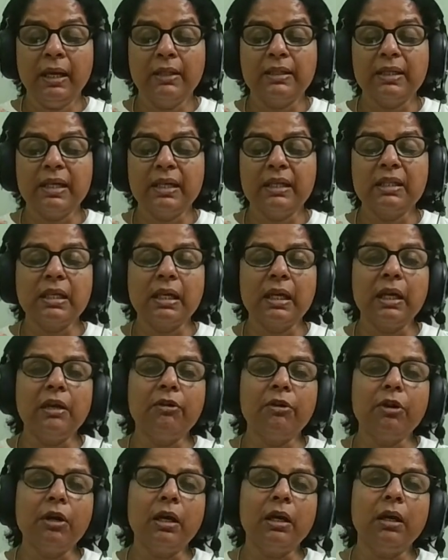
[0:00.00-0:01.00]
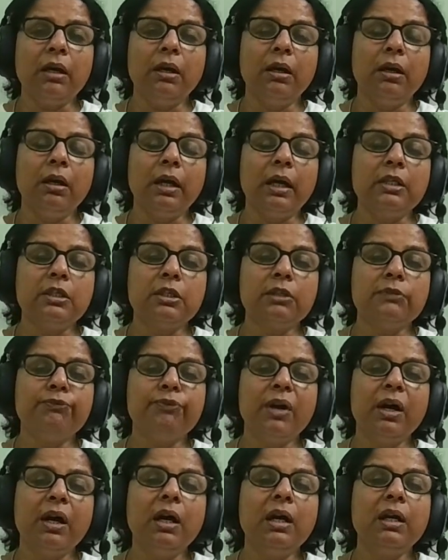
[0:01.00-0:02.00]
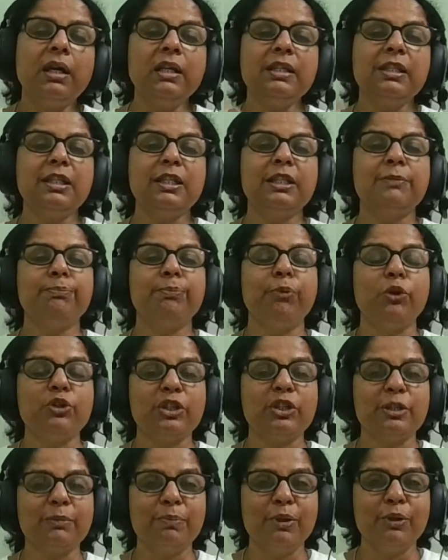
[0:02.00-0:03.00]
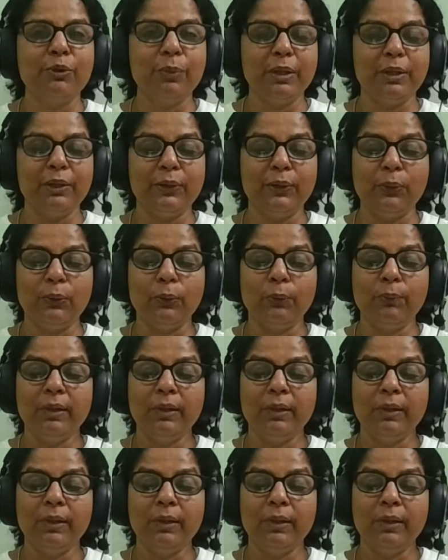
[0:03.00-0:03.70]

It says, uh, as far as is possible with you